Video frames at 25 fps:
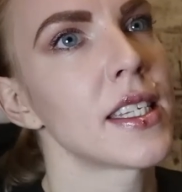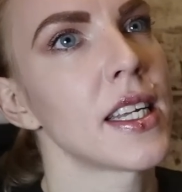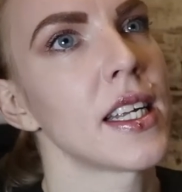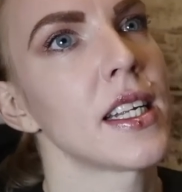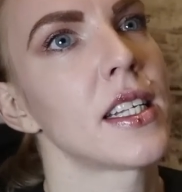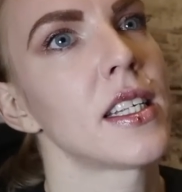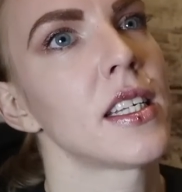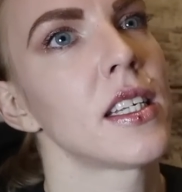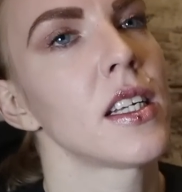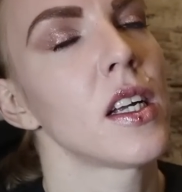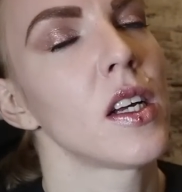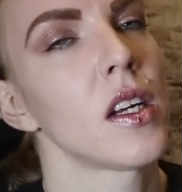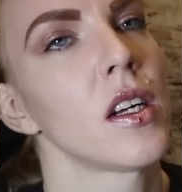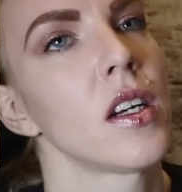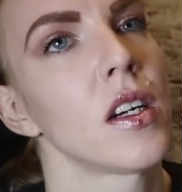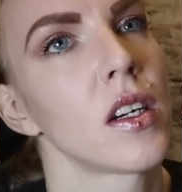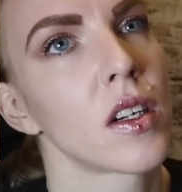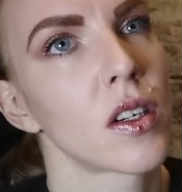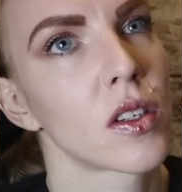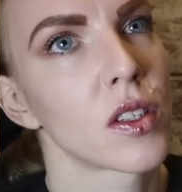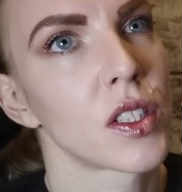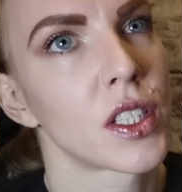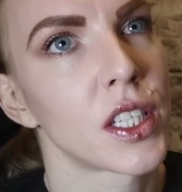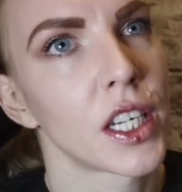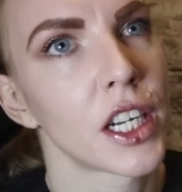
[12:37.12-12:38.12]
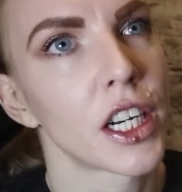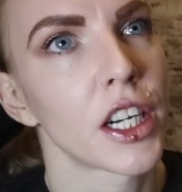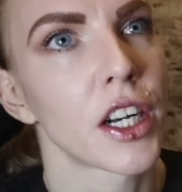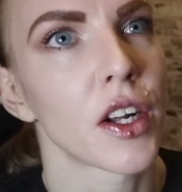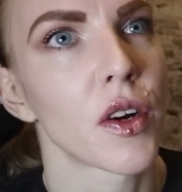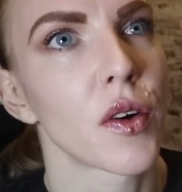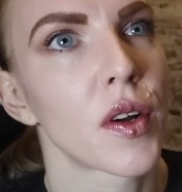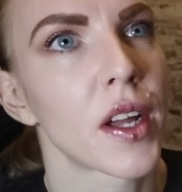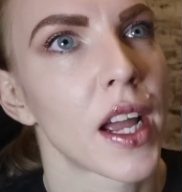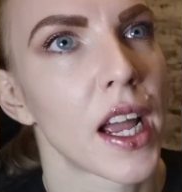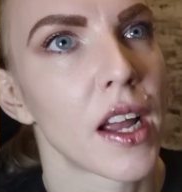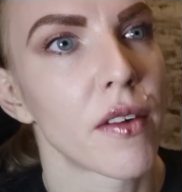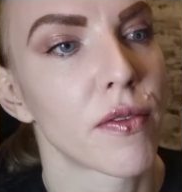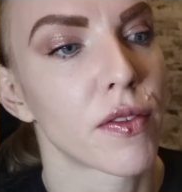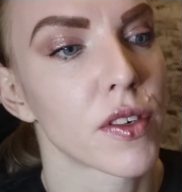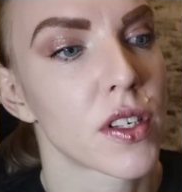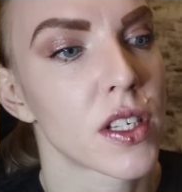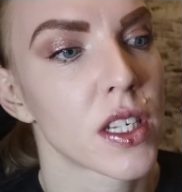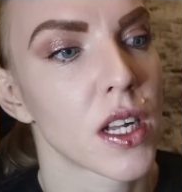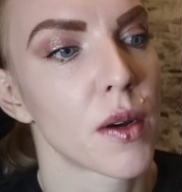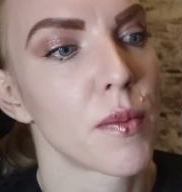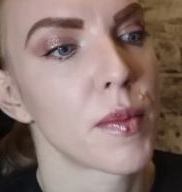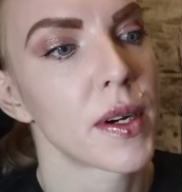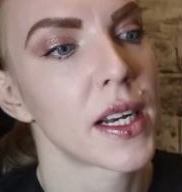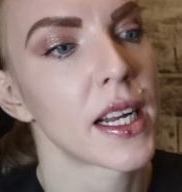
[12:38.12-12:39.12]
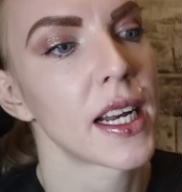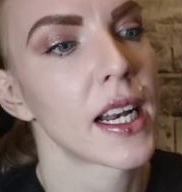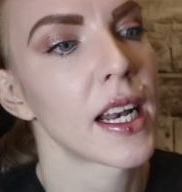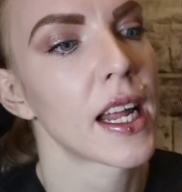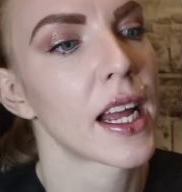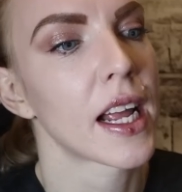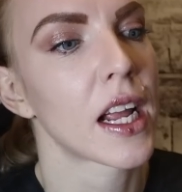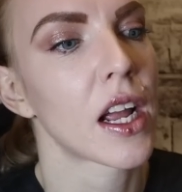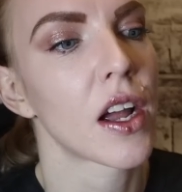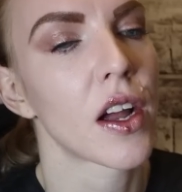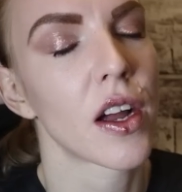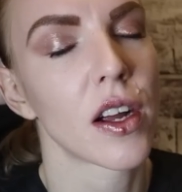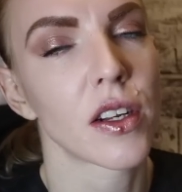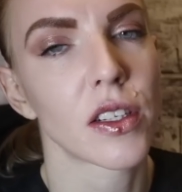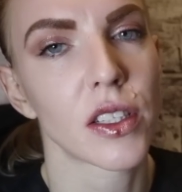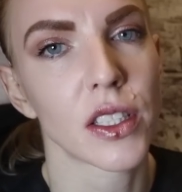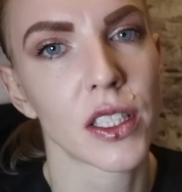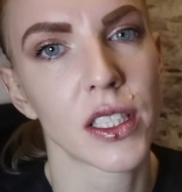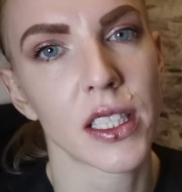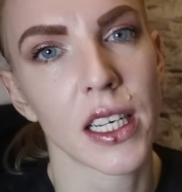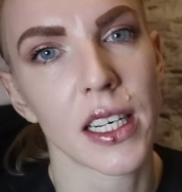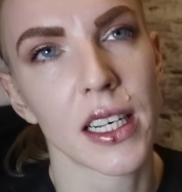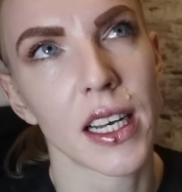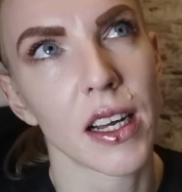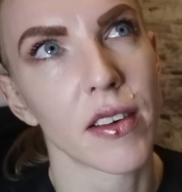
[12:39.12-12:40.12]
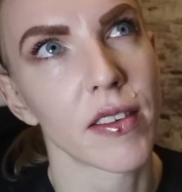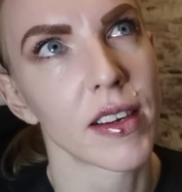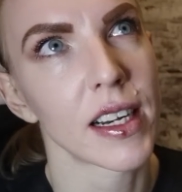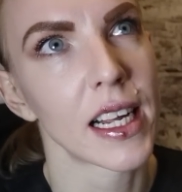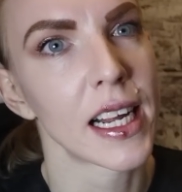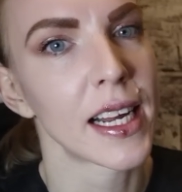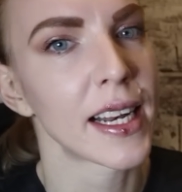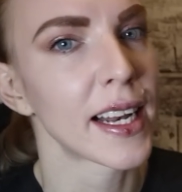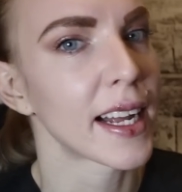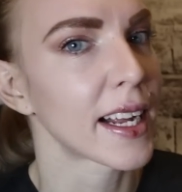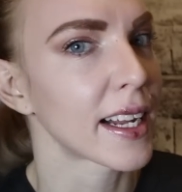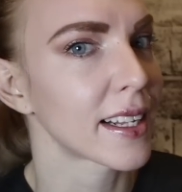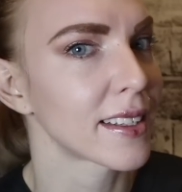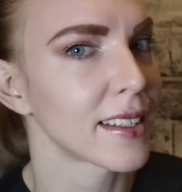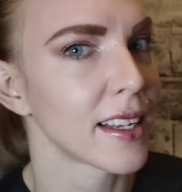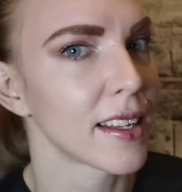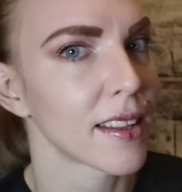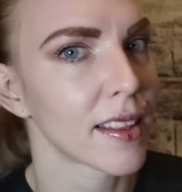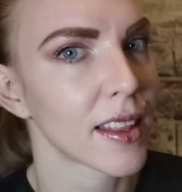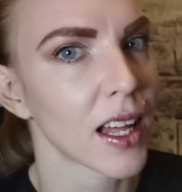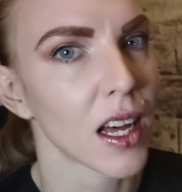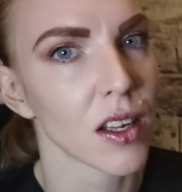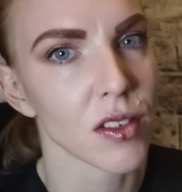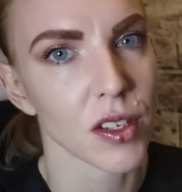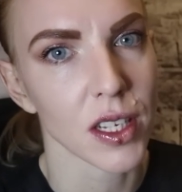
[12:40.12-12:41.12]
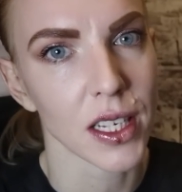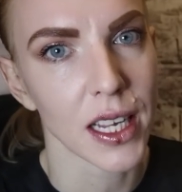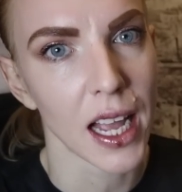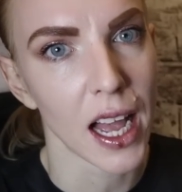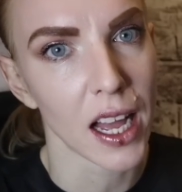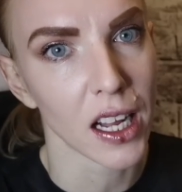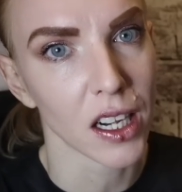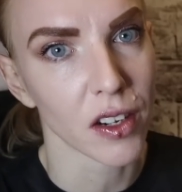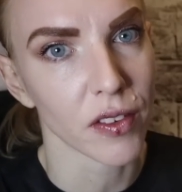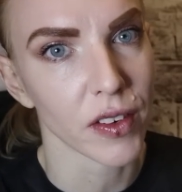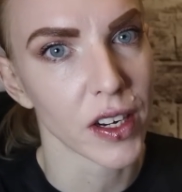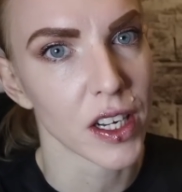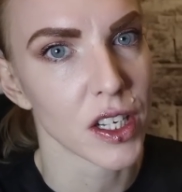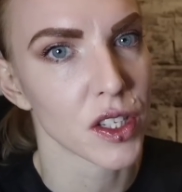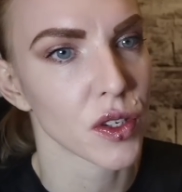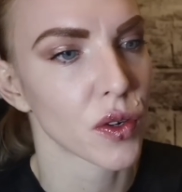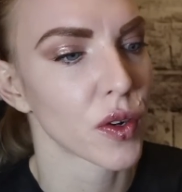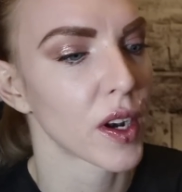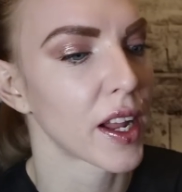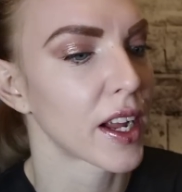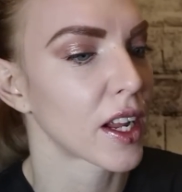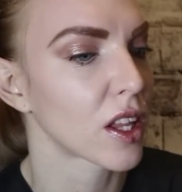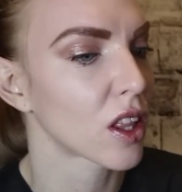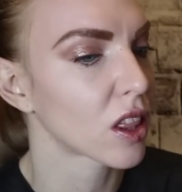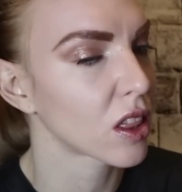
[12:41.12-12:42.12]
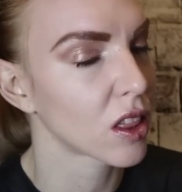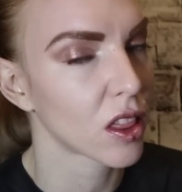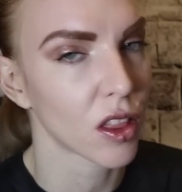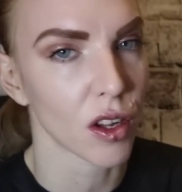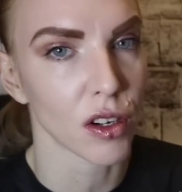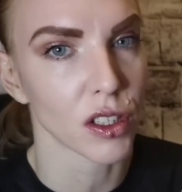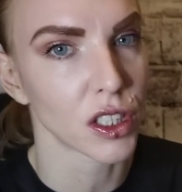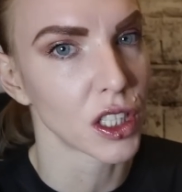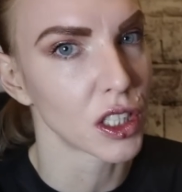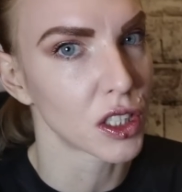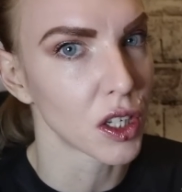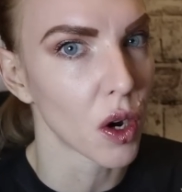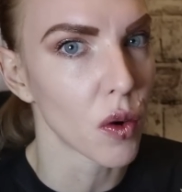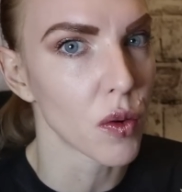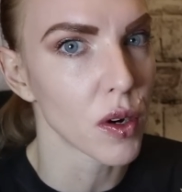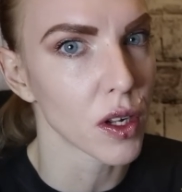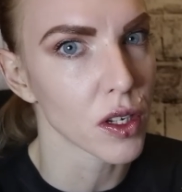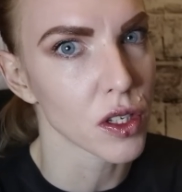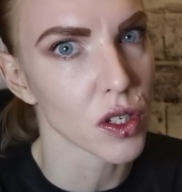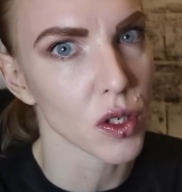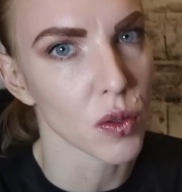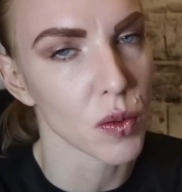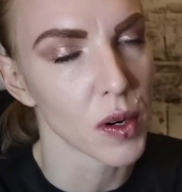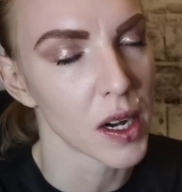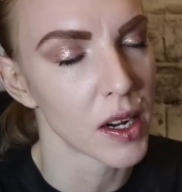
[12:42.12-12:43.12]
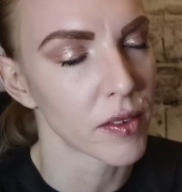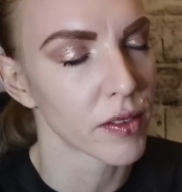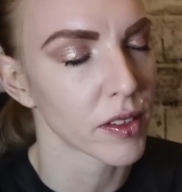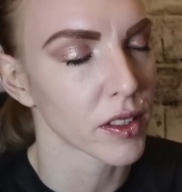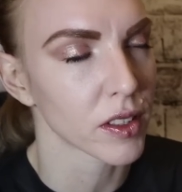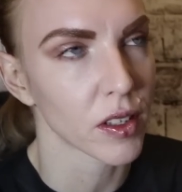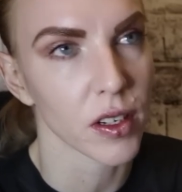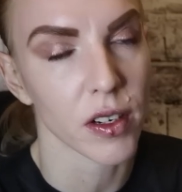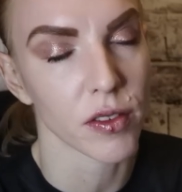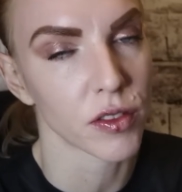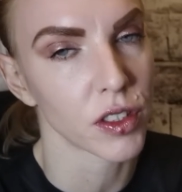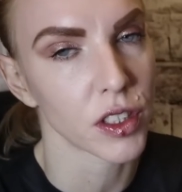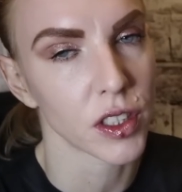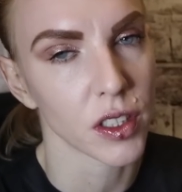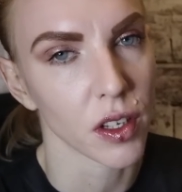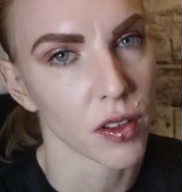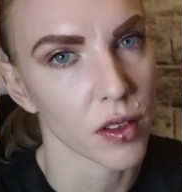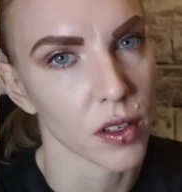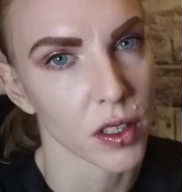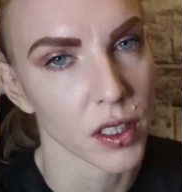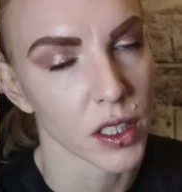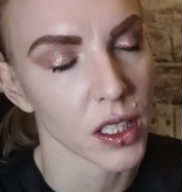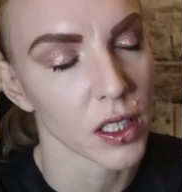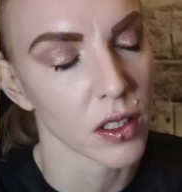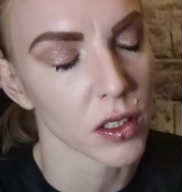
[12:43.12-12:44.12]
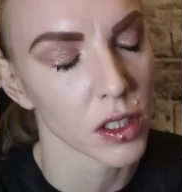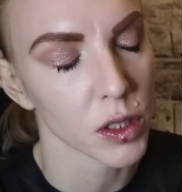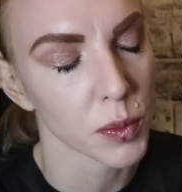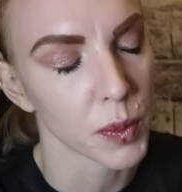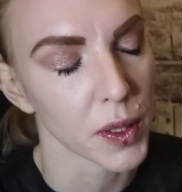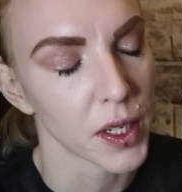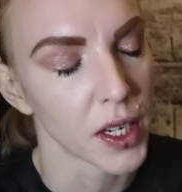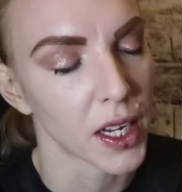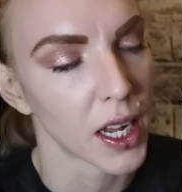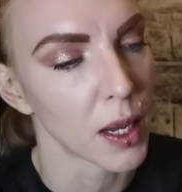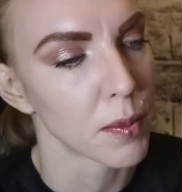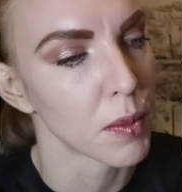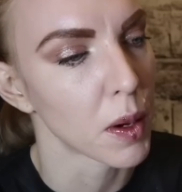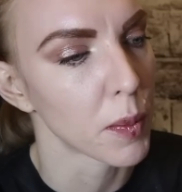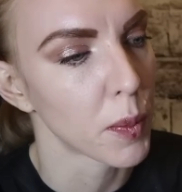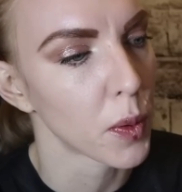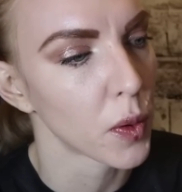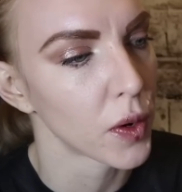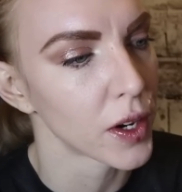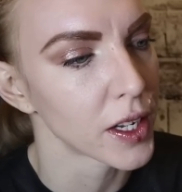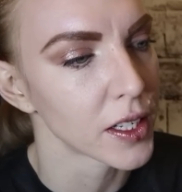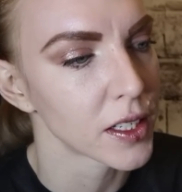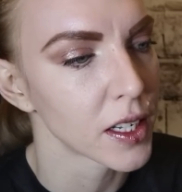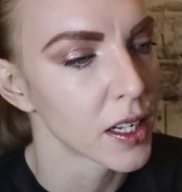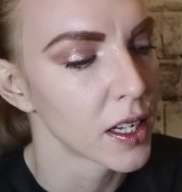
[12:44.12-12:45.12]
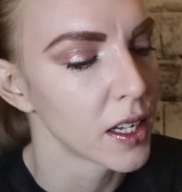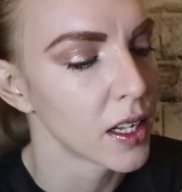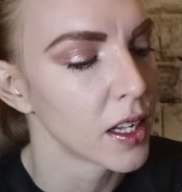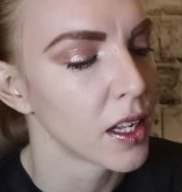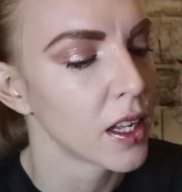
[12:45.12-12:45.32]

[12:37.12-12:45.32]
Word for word: is it considered okay for somebody like her to sit there and eat like 10,000 calories or like 30 donuts or whatever. I don't know if she's done 30 donuts, but you get my point.